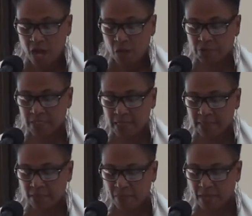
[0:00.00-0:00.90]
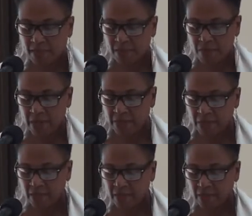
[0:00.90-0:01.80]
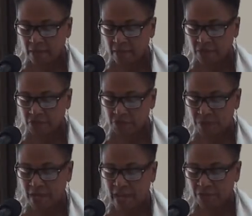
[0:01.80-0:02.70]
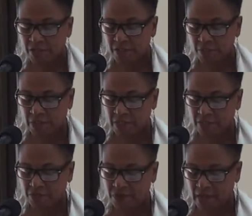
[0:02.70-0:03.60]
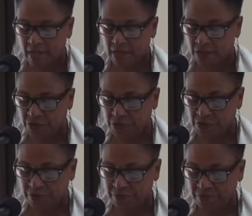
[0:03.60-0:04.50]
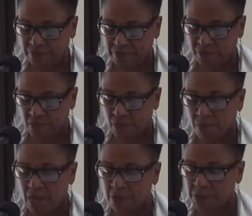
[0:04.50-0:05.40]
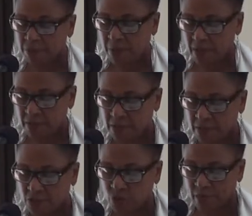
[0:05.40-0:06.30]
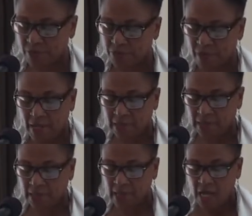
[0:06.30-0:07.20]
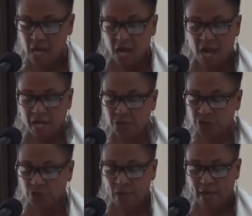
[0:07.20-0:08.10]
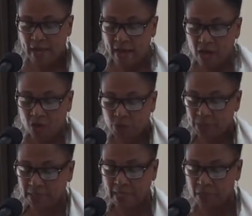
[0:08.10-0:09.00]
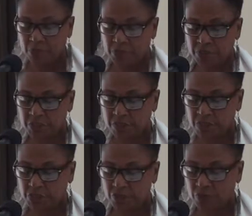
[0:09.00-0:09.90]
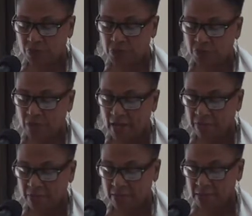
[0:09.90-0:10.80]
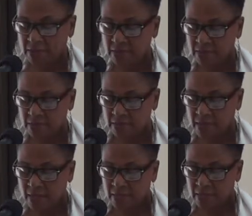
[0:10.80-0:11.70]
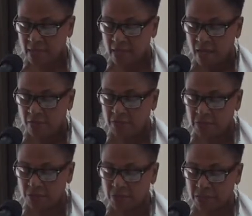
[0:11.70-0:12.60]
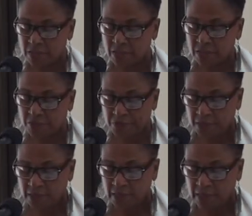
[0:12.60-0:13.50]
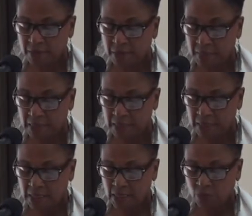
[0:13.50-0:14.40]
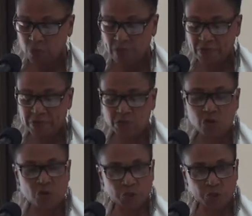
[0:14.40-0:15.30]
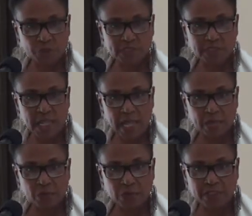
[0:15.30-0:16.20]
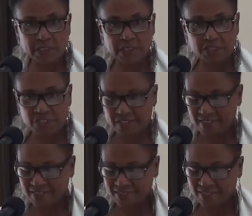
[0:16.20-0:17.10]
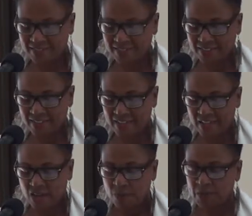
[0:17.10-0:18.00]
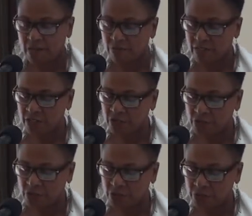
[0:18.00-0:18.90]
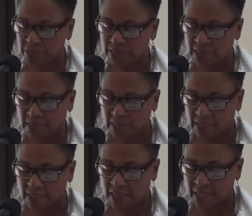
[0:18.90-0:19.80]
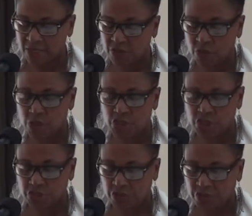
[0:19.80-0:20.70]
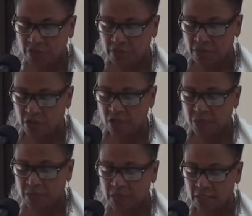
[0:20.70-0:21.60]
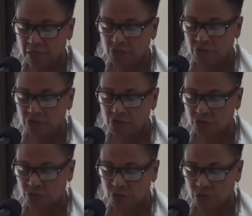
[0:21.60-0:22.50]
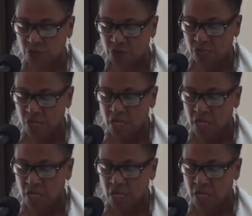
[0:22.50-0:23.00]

I was asked about the African American vernacular. My response is, quite frankly, I don't know how we label the speech of those of African descent that speak differently than me, whether it's cultural slang or indigenous. But I read an article recently that said those children that are coming into school